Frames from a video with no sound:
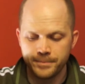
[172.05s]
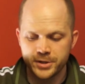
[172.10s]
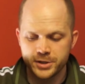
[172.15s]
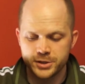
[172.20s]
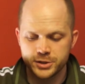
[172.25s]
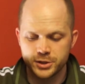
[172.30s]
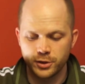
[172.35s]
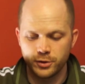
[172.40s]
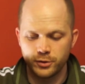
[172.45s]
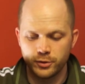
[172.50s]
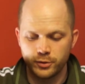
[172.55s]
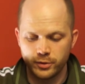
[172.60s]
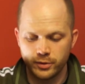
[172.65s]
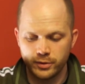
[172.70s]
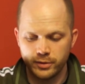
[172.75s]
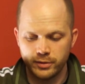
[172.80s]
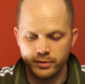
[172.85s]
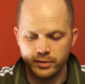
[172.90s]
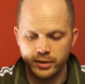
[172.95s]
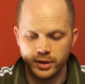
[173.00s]

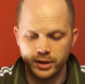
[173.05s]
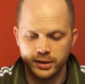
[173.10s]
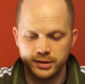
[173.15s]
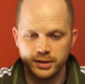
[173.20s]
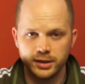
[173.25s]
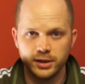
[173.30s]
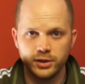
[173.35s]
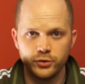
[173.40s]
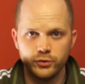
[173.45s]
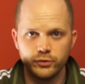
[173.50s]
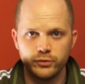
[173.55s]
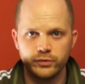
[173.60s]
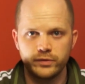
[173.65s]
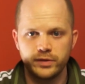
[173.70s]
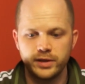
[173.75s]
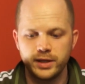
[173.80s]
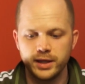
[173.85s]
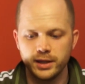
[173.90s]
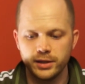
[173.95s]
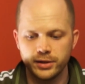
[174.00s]
So until you've
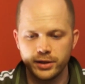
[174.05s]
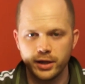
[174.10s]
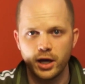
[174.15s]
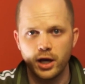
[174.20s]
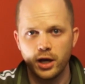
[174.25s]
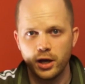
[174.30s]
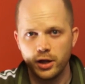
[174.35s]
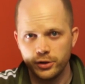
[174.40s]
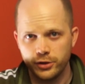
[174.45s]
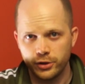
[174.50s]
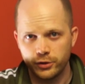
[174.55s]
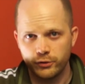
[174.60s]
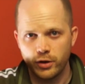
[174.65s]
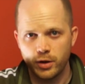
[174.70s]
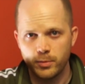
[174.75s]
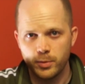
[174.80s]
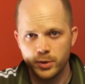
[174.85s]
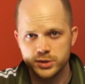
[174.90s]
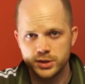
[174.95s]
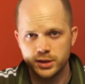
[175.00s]
killed all the
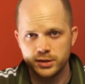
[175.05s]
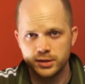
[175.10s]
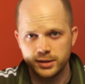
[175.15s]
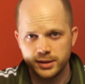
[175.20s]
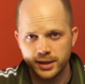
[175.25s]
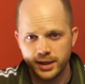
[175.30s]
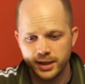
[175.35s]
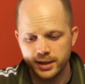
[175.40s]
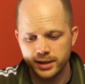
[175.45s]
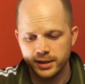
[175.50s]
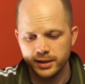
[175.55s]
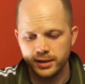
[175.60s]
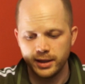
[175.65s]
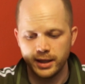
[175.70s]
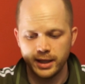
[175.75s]
grubbers on the tile